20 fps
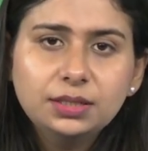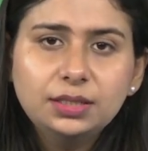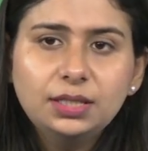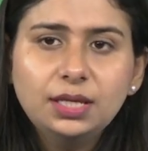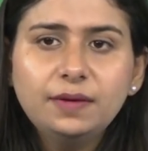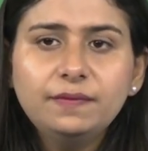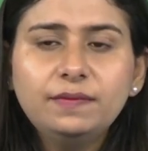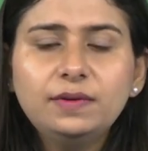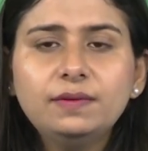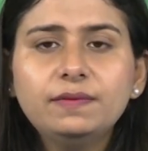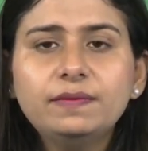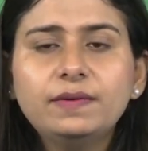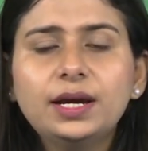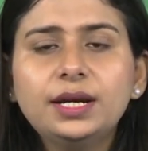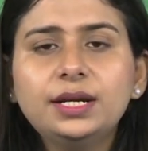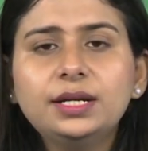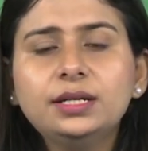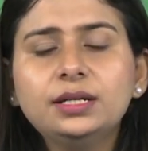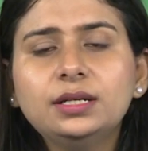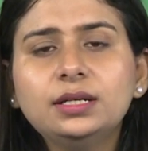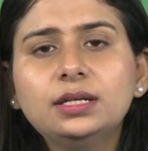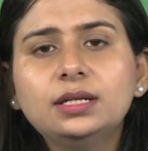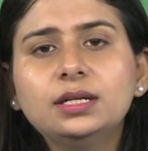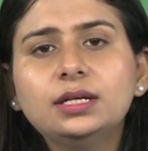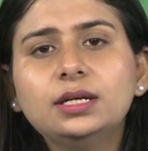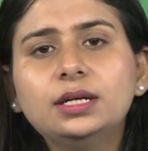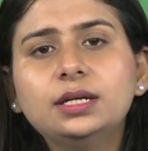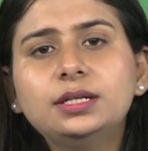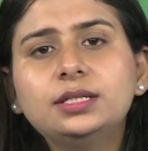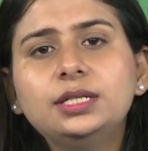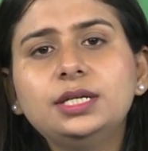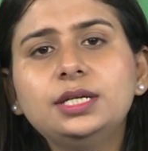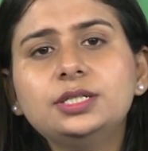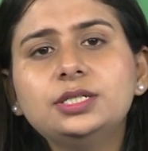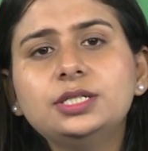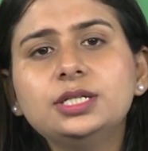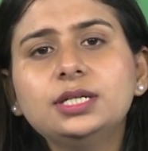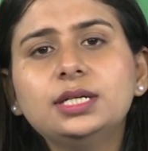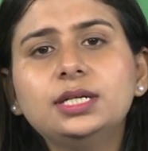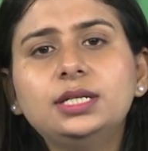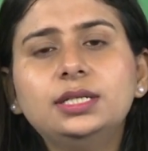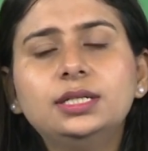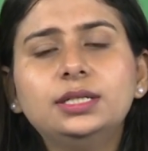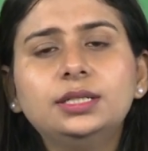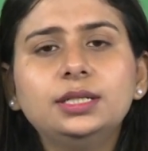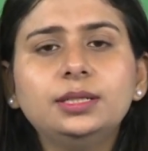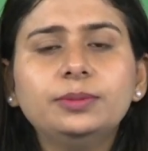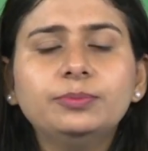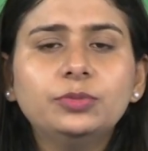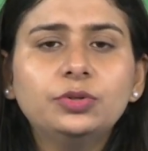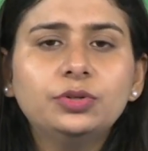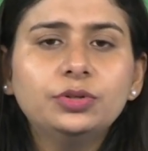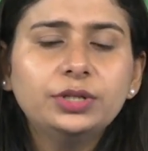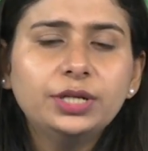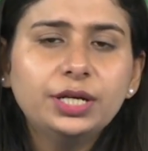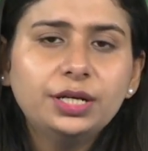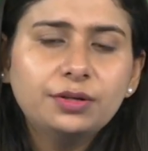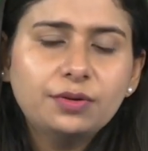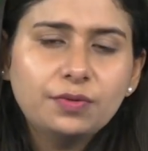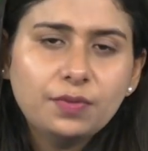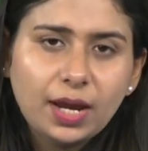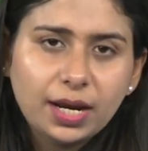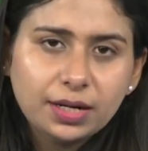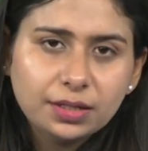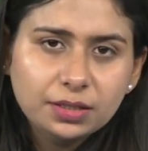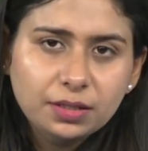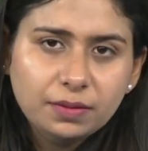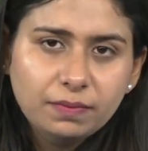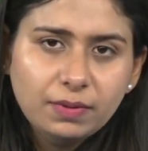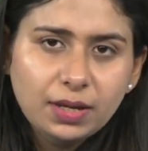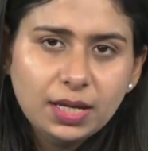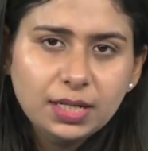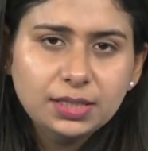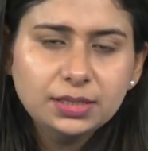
they will find teaching and learning more interactive,